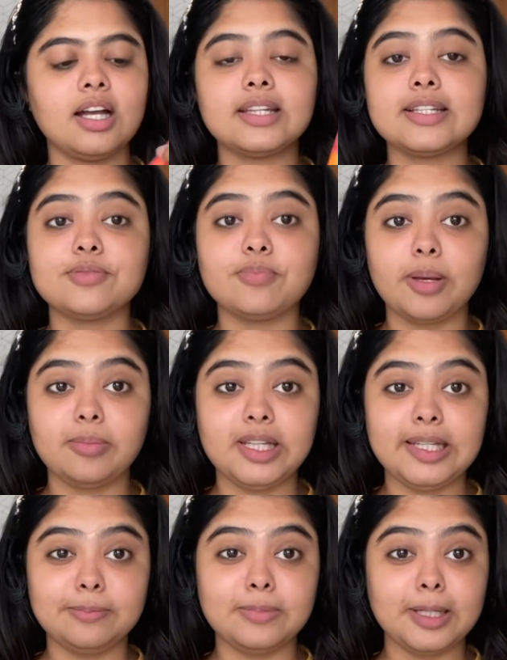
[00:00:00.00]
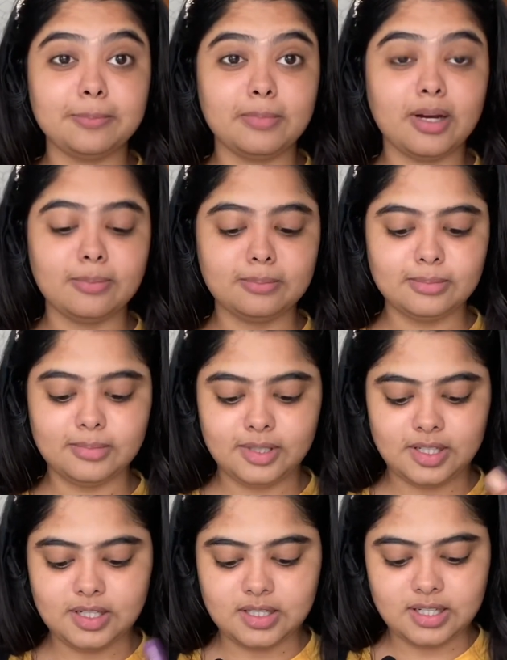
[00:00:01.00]
this baby lip balm,
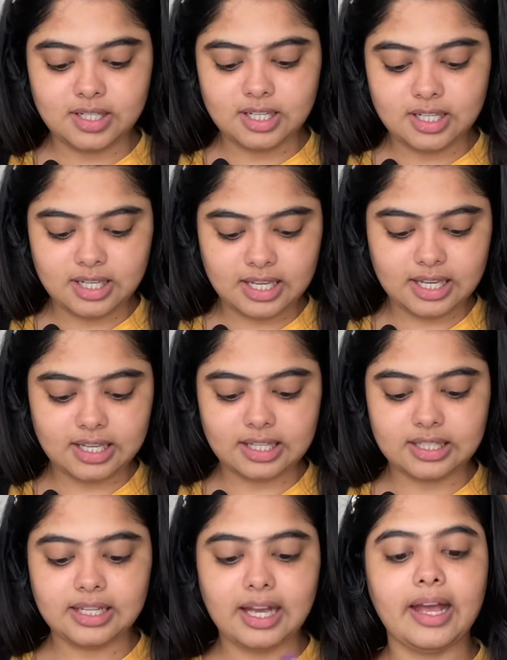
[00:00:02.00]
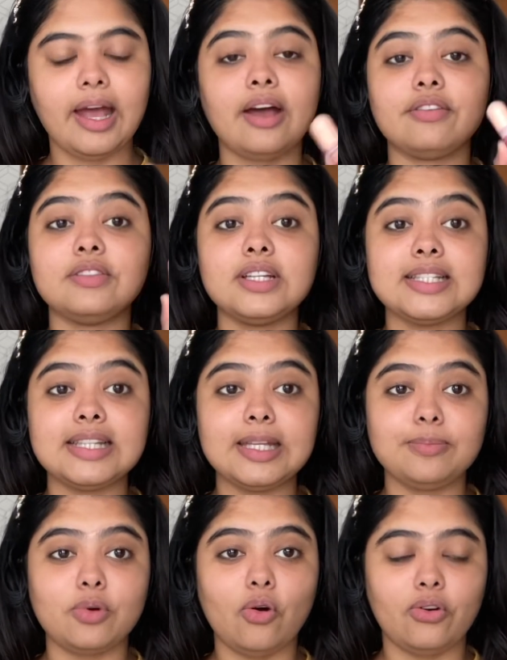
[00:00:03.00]
and I have this
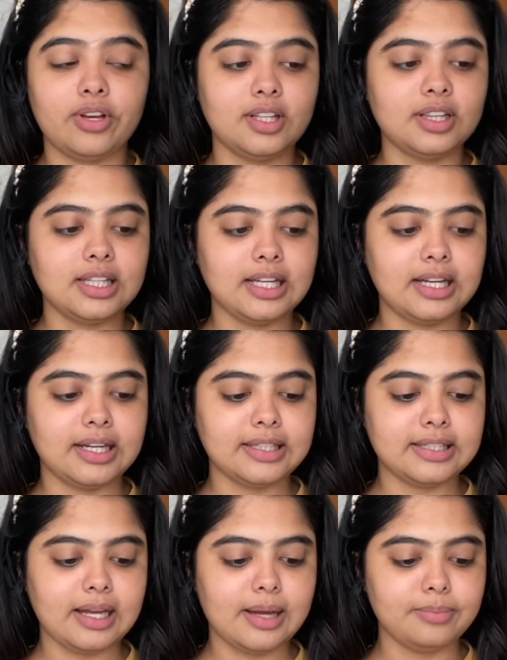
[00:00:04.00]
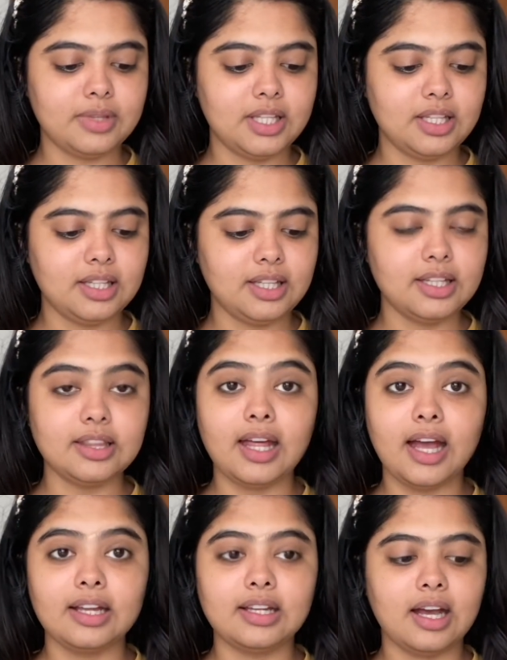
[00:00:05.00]
lip oil, and I'm thinking
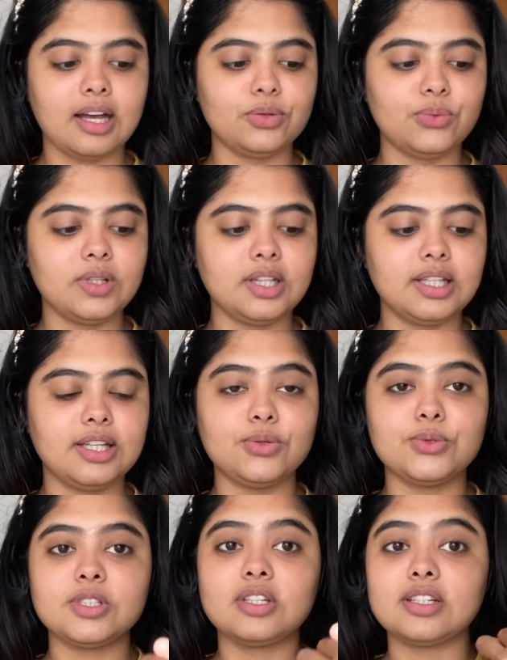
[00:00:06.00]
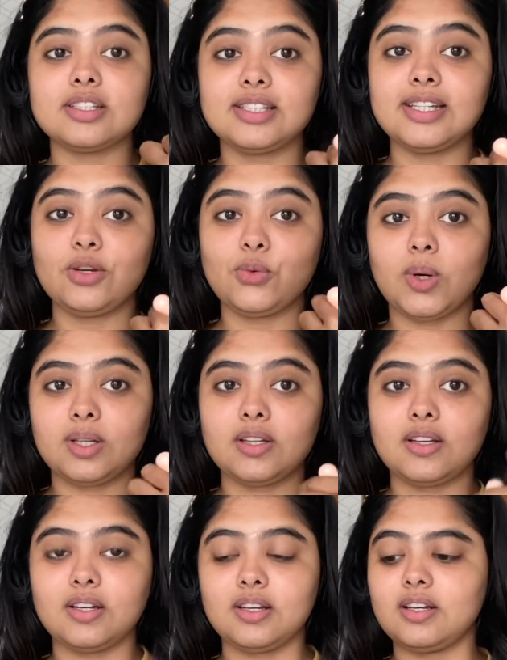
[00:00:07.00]
that I will use the stick
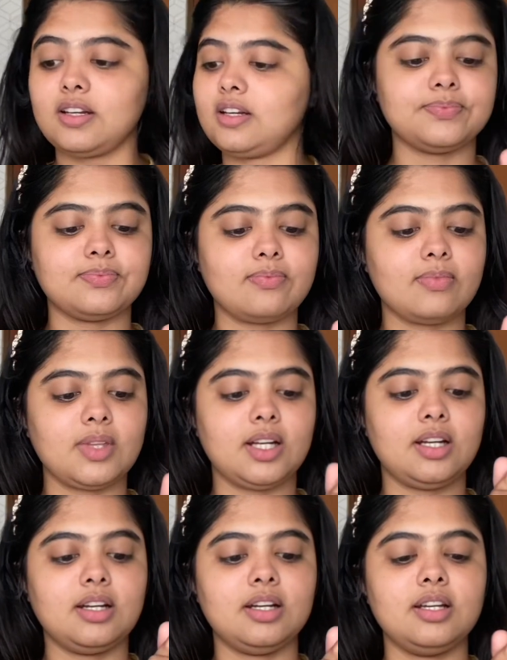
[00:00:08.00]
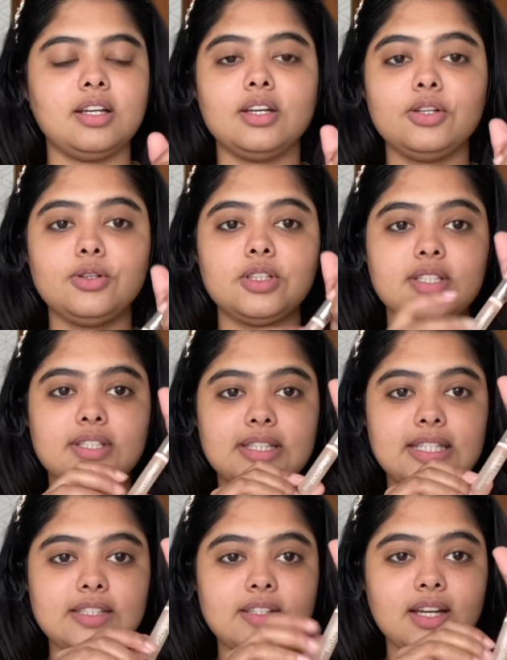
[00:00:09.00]
one. You know,
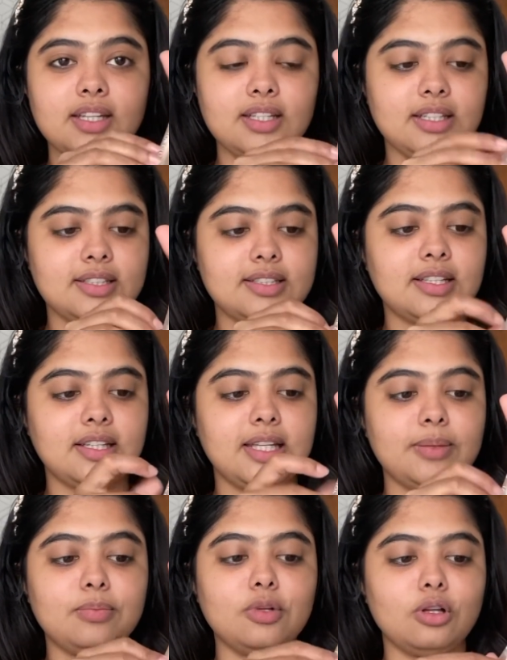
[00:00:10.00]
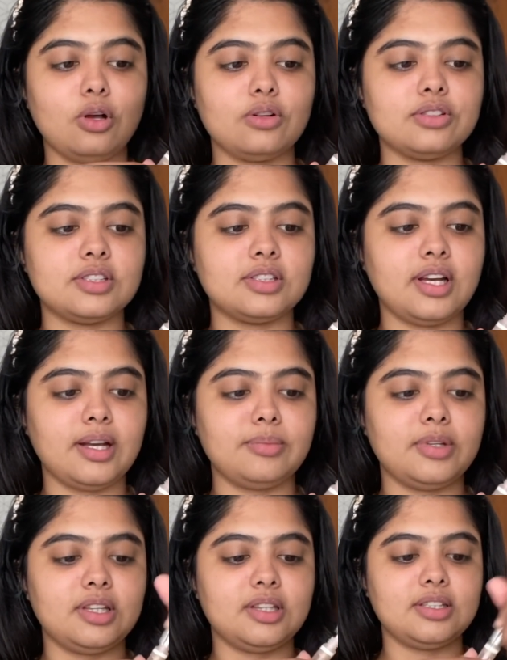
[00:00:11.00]
this side is the lip gloss. I
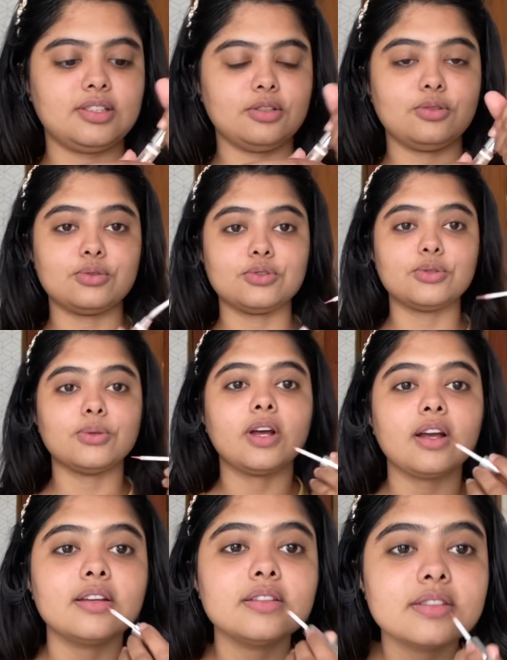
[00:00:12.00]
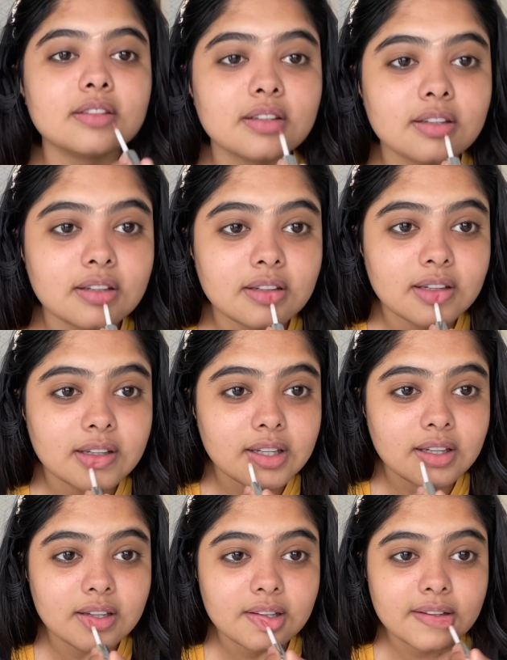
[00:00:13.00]
mean, this looks so nice. So
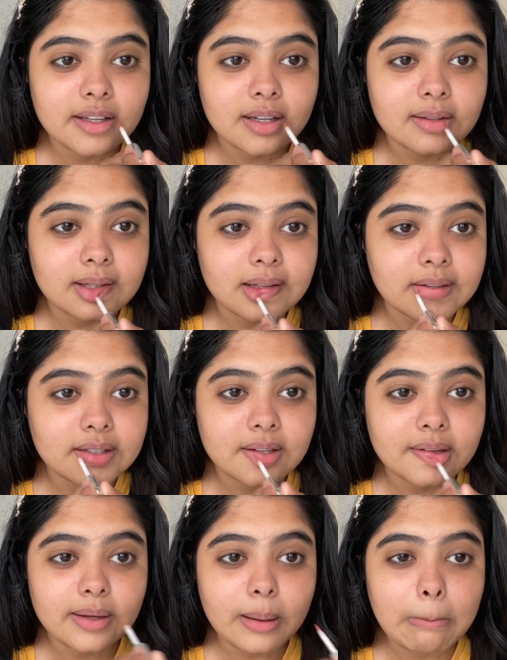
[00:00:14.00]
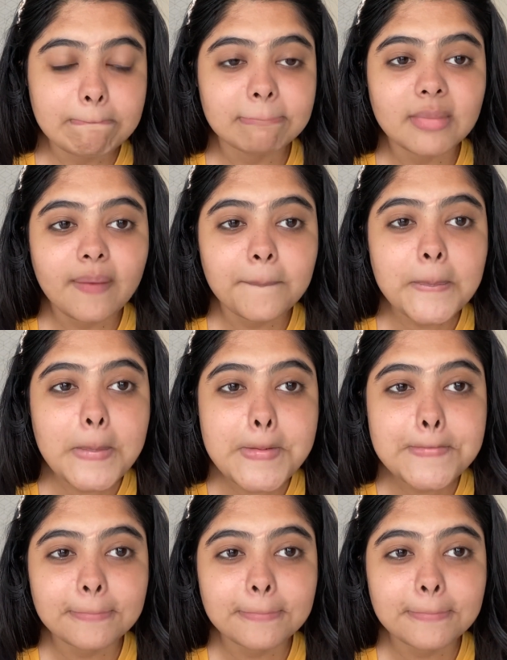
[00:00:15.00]
high, I'm hypnotized.